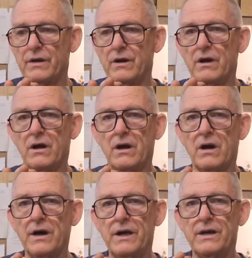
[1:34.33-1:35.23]

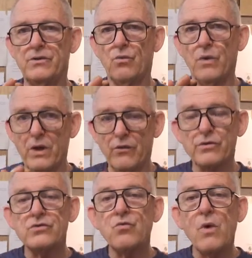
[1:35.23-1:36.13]
uh, it
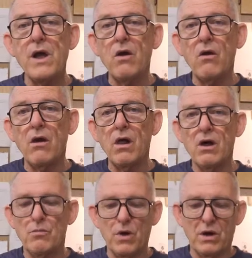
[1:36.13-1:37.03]
weathers well
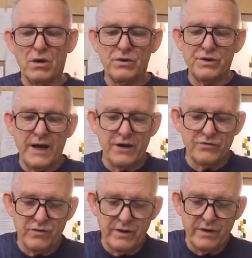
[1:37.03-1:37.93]
because
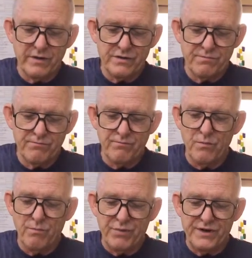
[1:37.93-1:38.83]
actually this
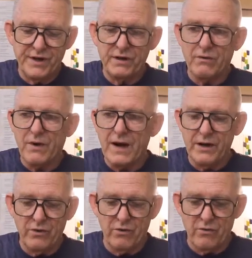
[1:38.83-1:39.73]
patina right
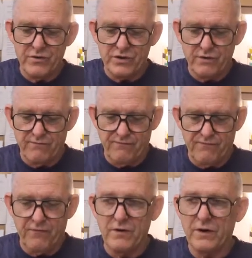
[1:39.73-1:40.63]
here or this
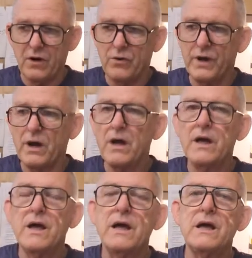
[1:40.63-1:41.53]
front coating
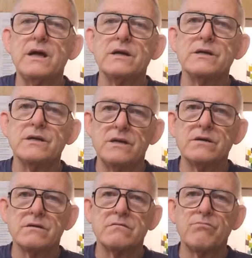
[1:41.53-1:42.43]
is,
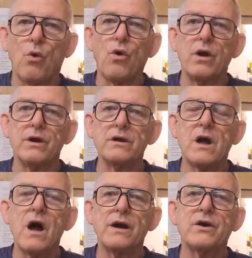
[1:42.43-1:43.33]
is Portland
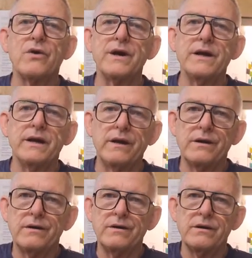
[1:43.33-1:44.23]
concrete and
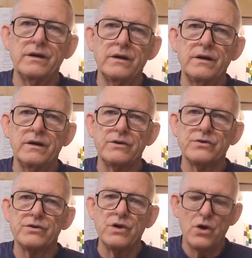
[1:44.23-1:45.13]
it
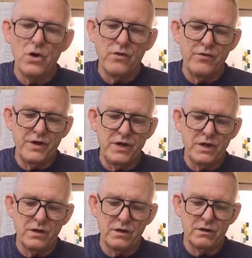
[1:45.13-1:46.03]
is
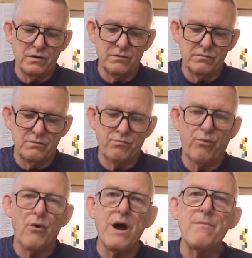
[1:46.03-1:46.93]
the uh,
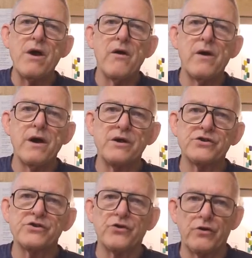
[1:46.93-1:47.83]
primary
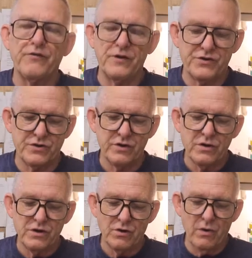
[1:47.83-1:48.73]
surface
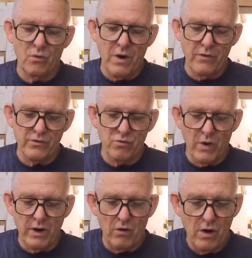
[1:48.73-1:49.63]
so it weathers
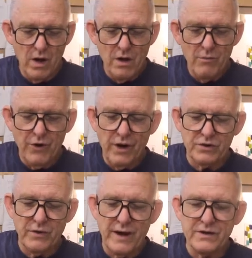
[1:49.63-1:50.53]
well but it
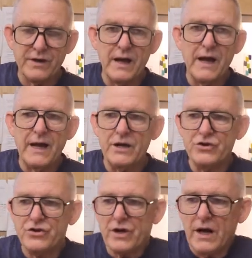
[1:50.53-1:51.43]
also has an
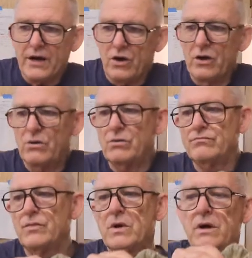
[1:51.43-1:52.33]
aged kind of uh -oh,
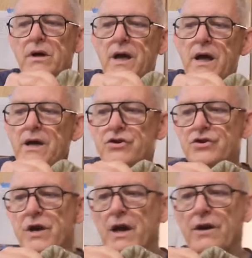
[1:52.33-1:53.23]
an
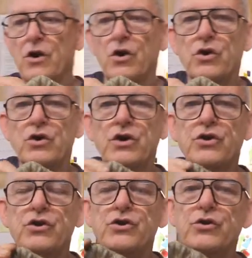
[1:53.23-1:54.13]
aged kind of
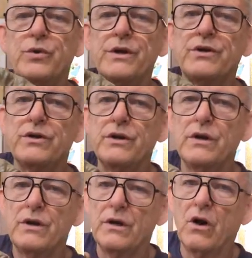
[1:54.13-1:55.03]
look to it
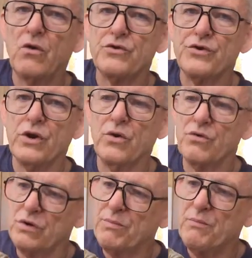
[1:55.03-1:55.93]
also
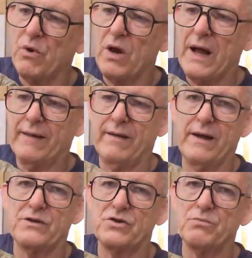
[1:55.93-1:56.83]
some people like
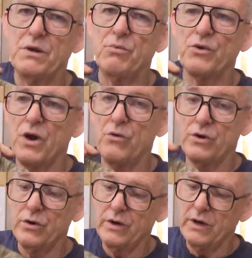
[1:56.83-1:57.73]
that some people don't
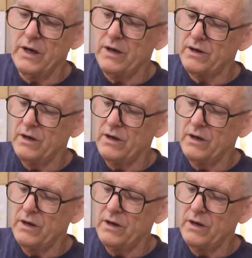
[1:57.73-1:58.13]
you can get